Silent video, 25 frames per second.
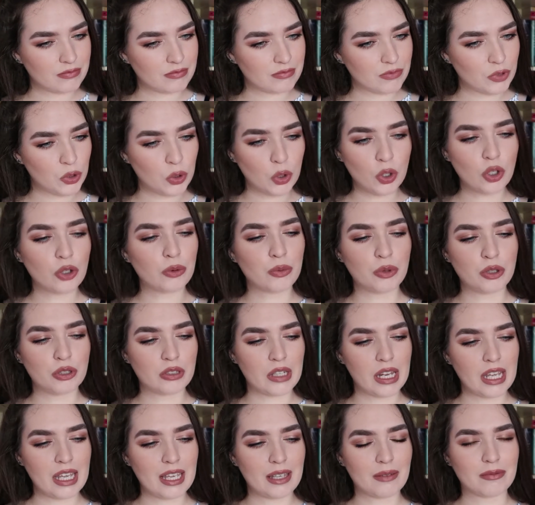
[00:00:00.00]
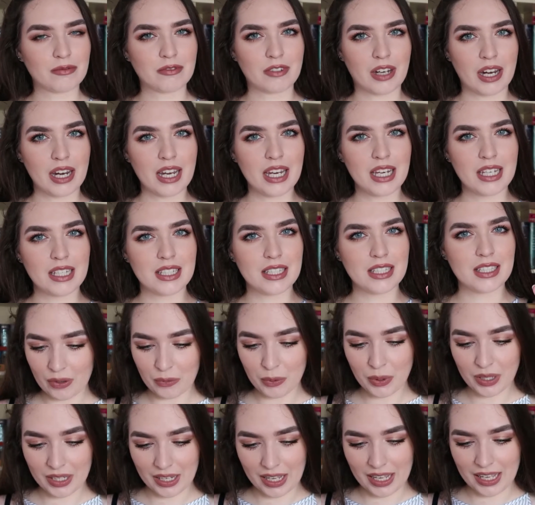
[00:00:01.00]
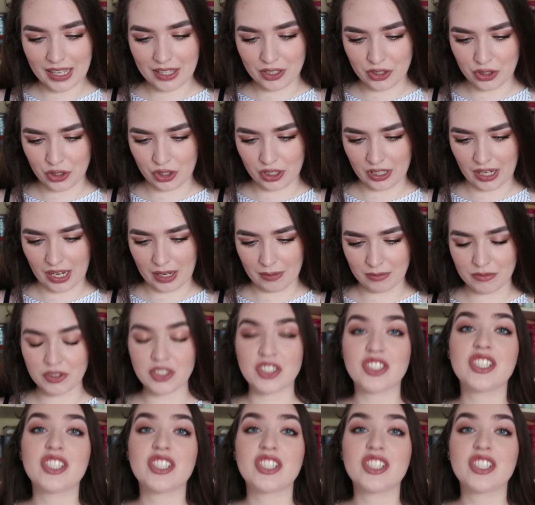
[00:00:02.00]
normal name, right? What is your name?